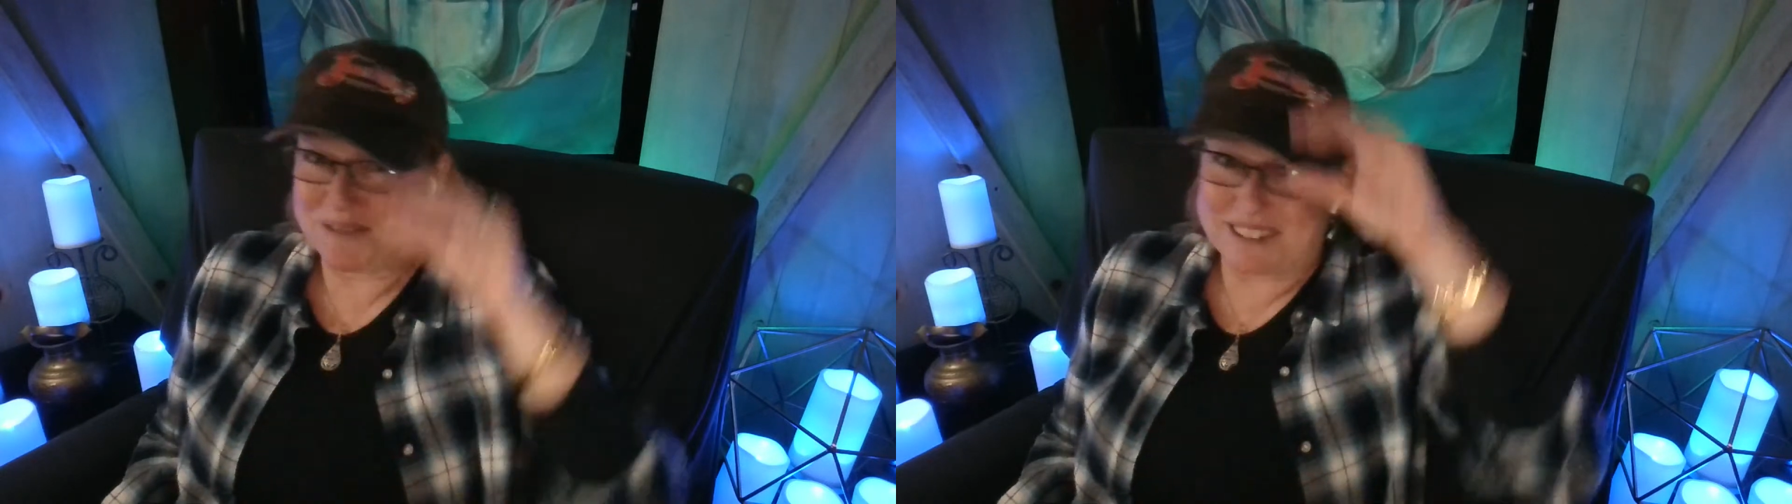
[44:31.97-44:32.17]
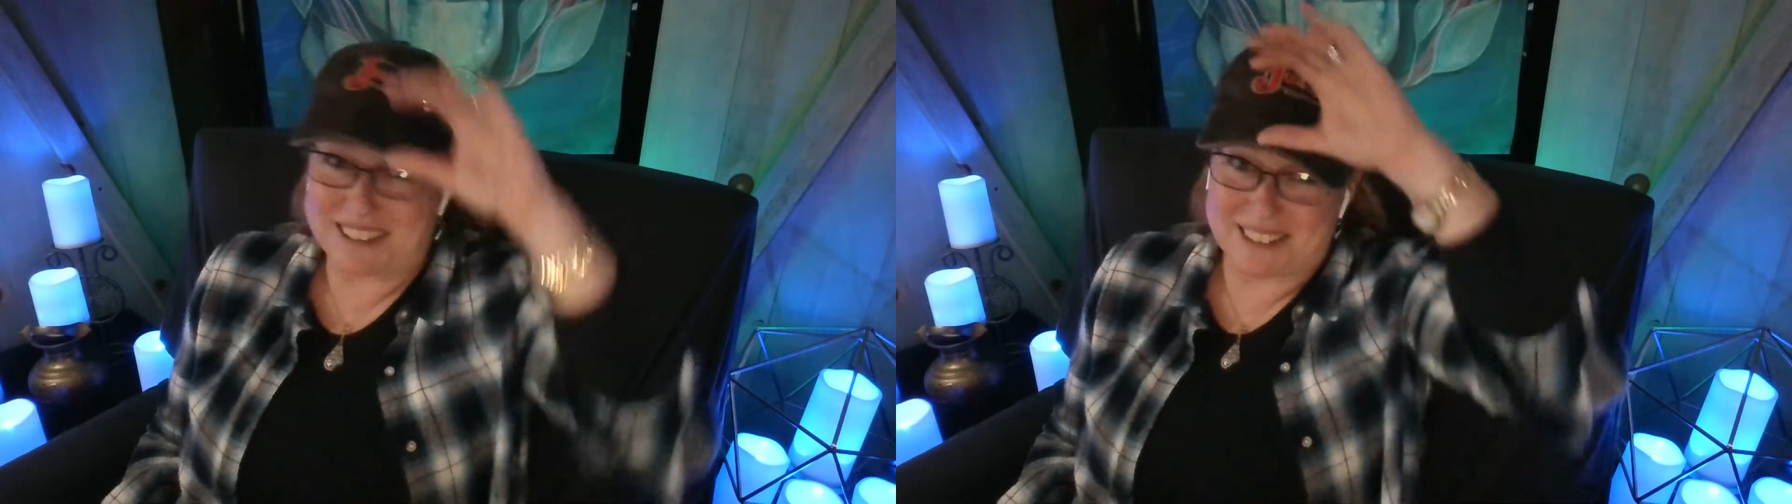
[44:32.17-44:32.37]

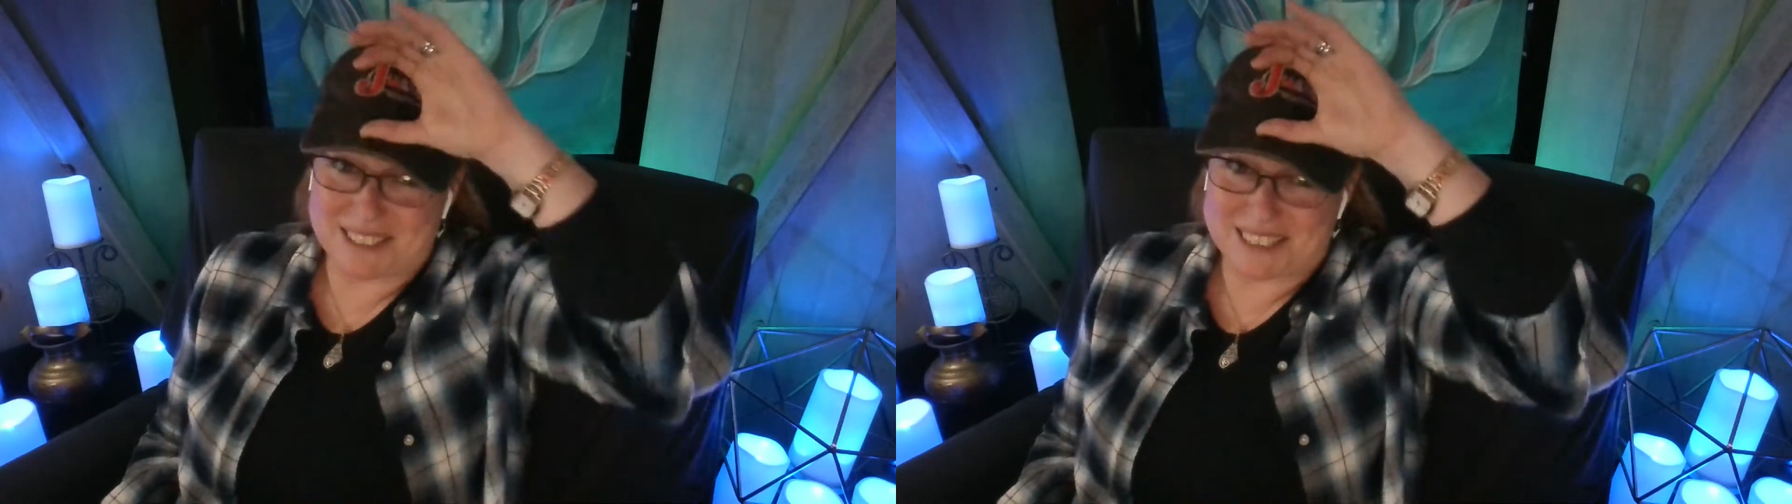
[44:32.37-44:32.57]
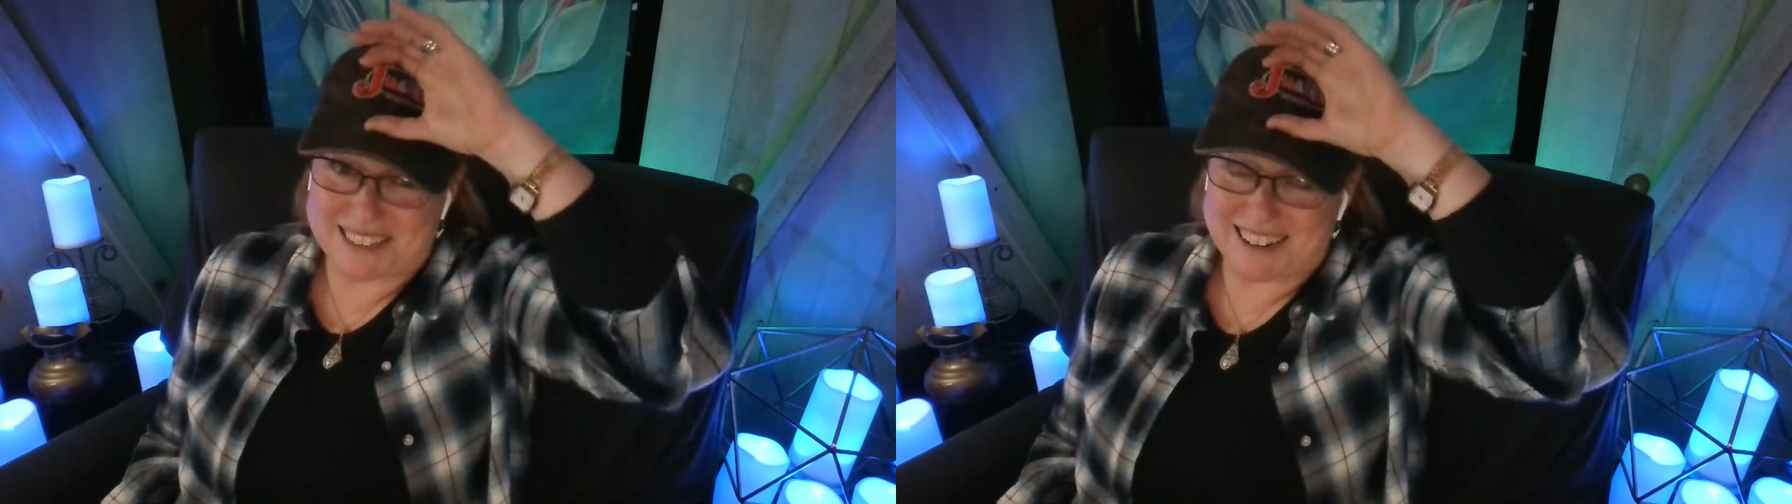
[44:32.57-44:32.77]
one of
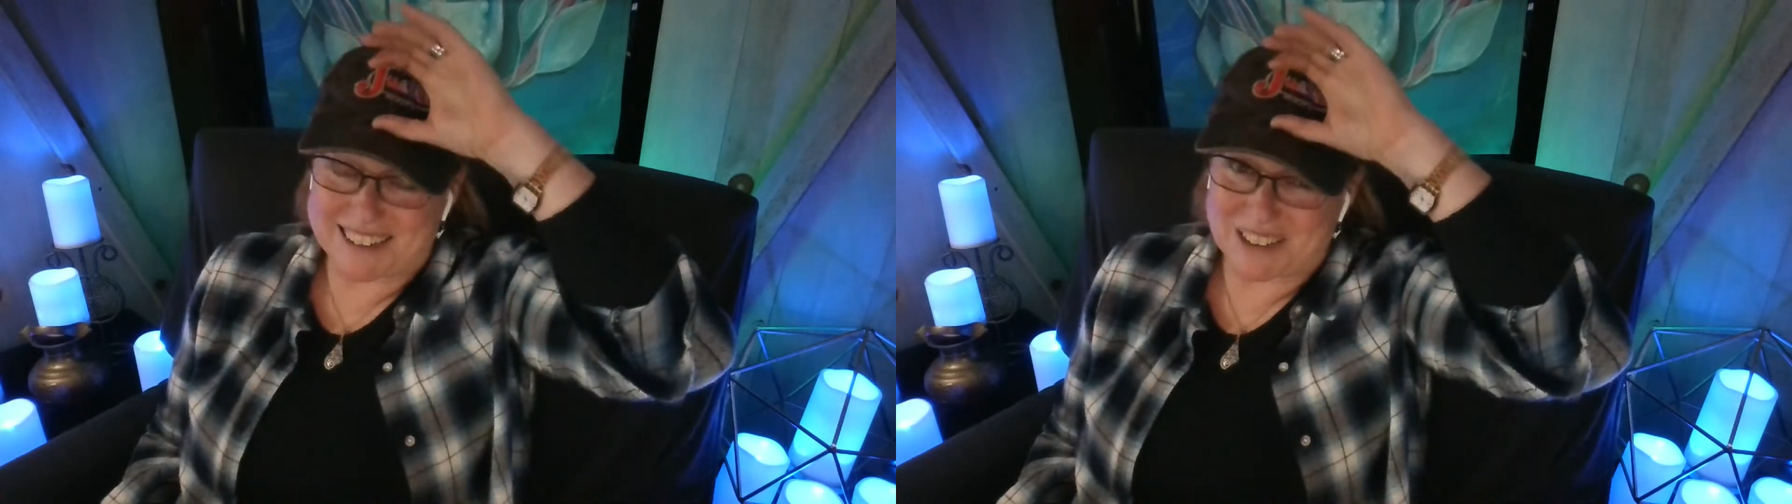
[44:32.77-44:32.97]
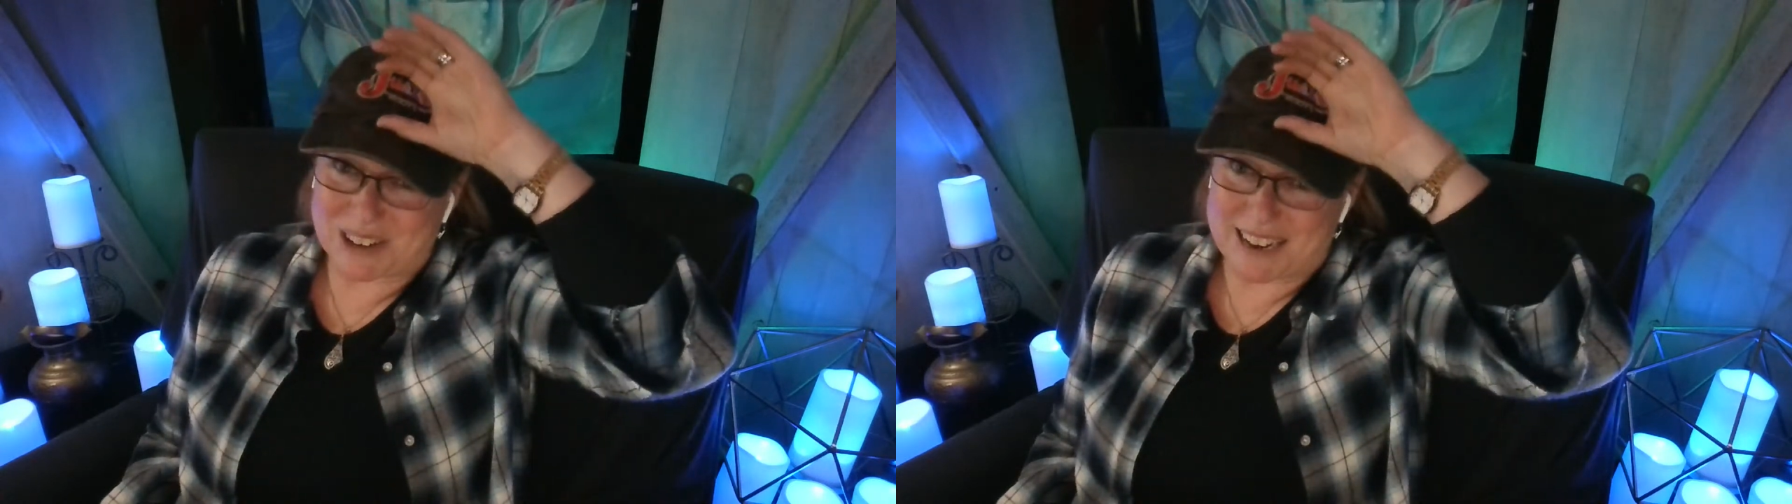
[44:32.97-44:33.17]
those
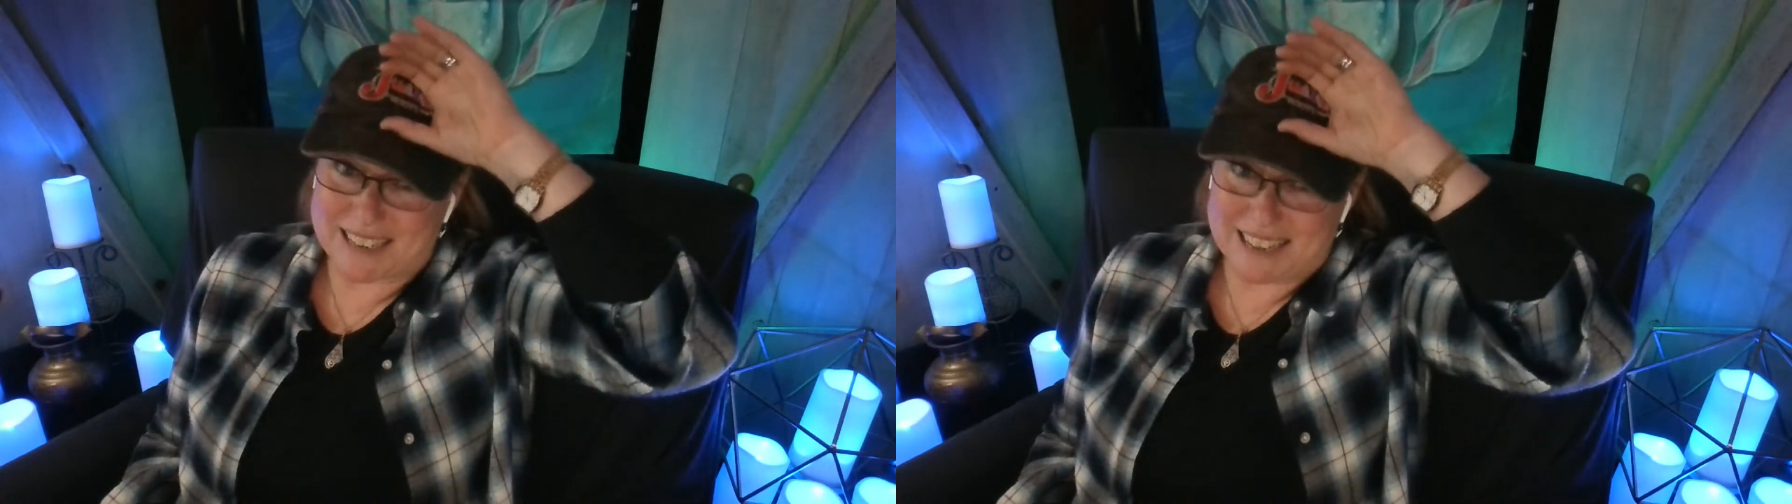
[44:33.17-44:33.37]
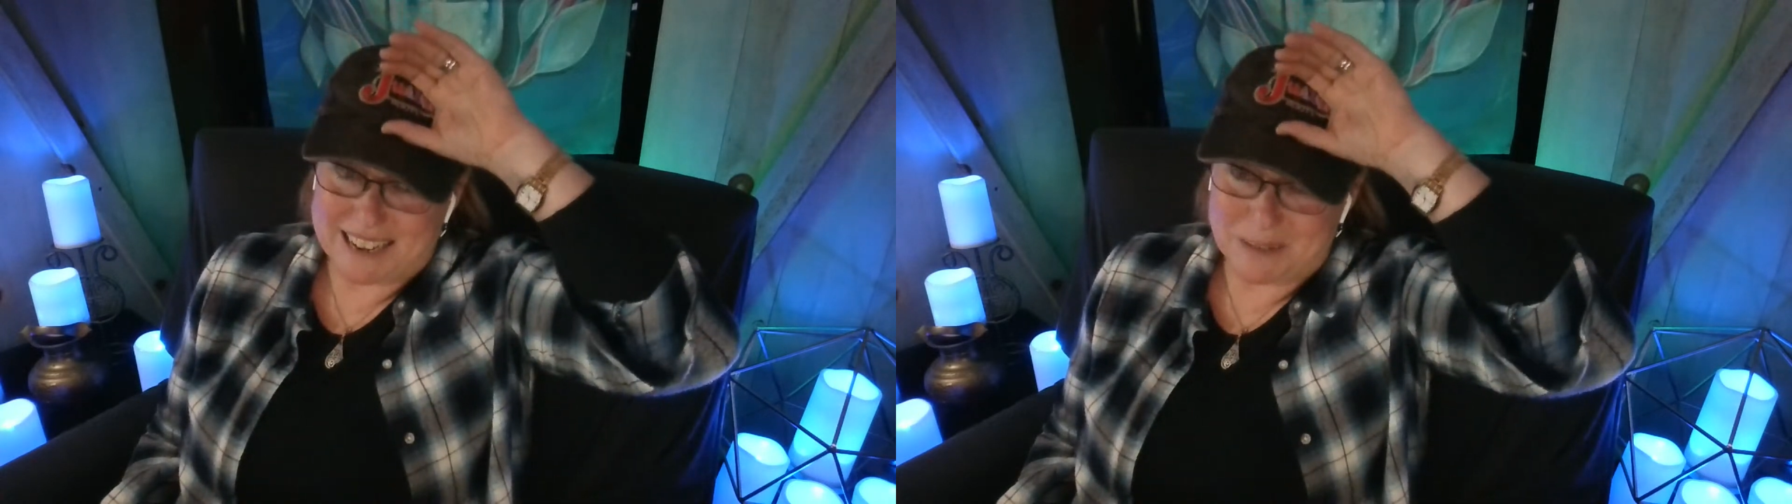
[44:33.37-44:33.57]
doctor
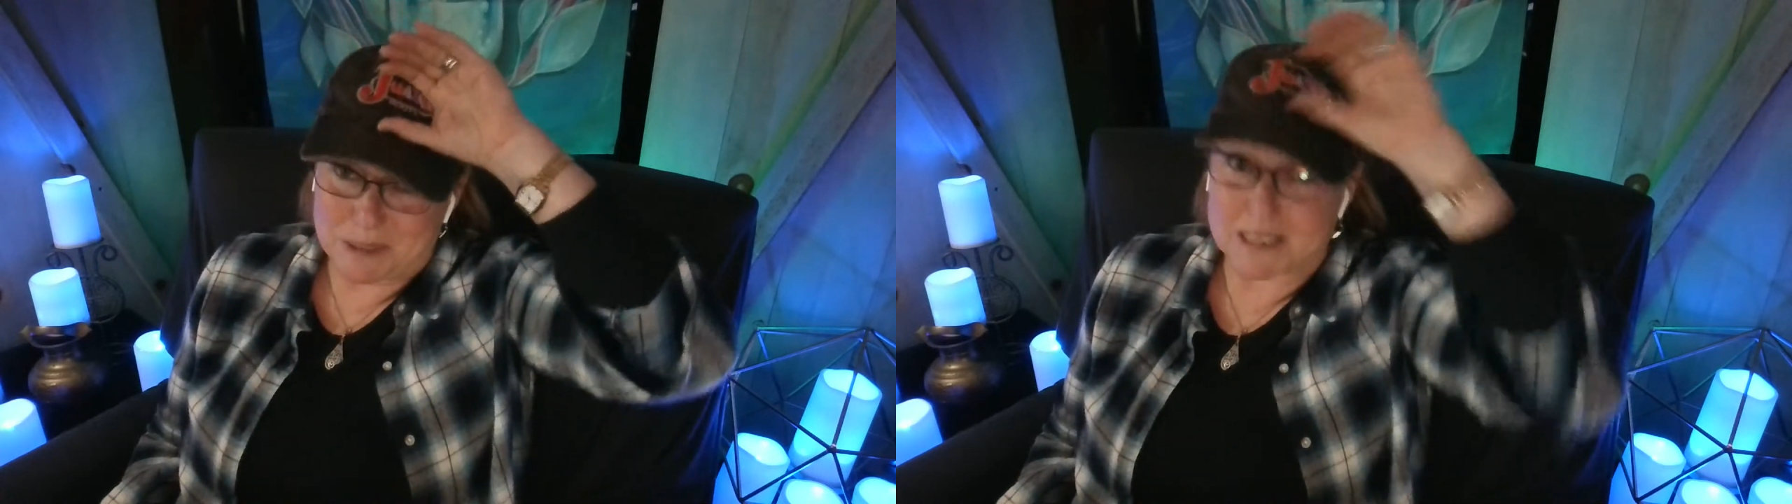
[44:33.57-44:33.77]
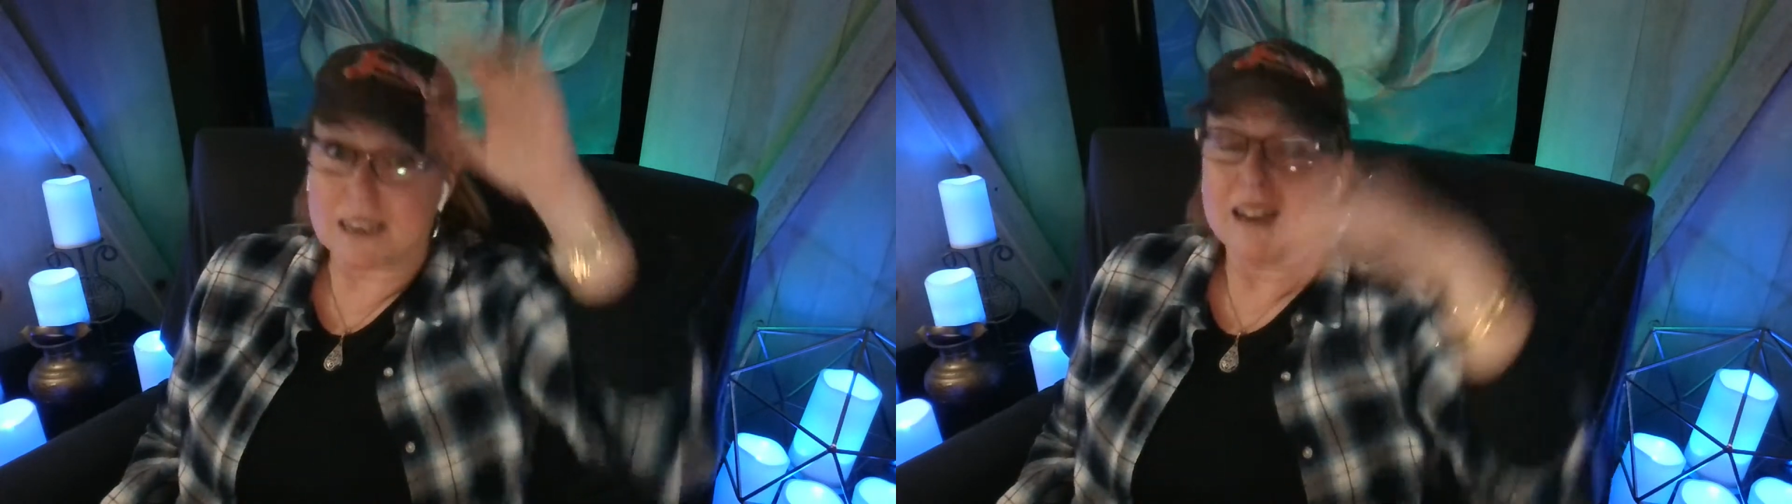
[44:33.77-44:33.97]

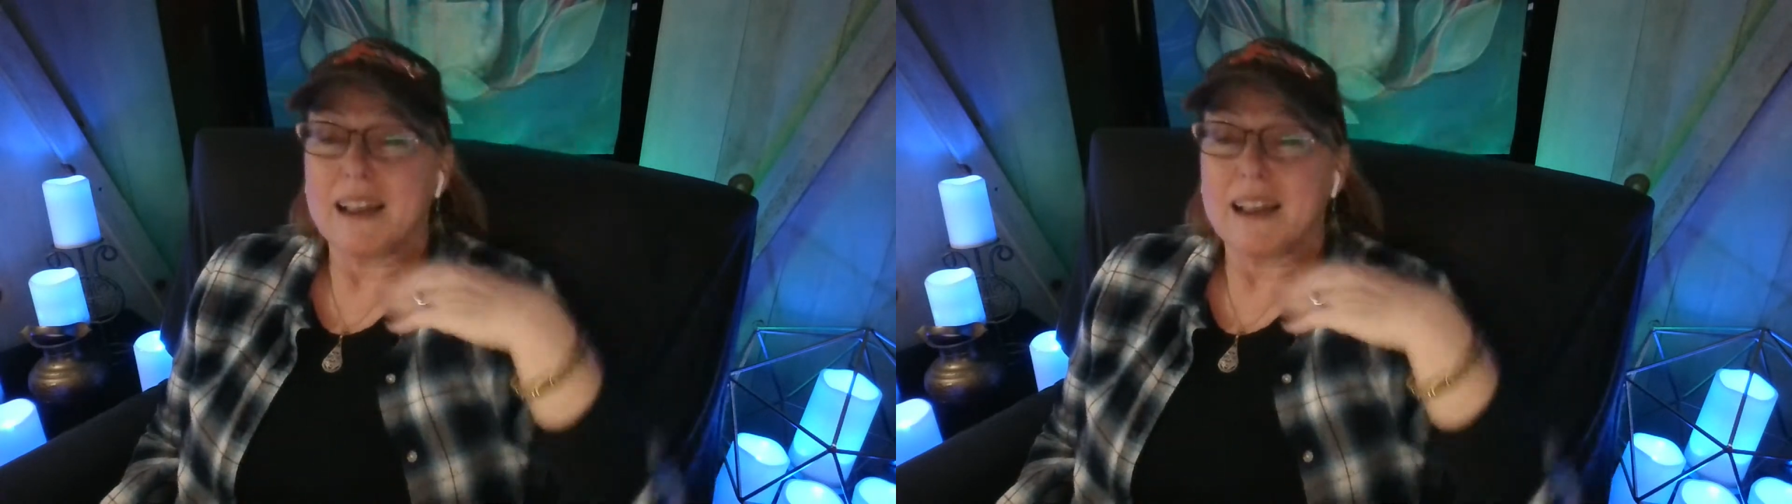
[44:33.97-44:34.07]
headlamps,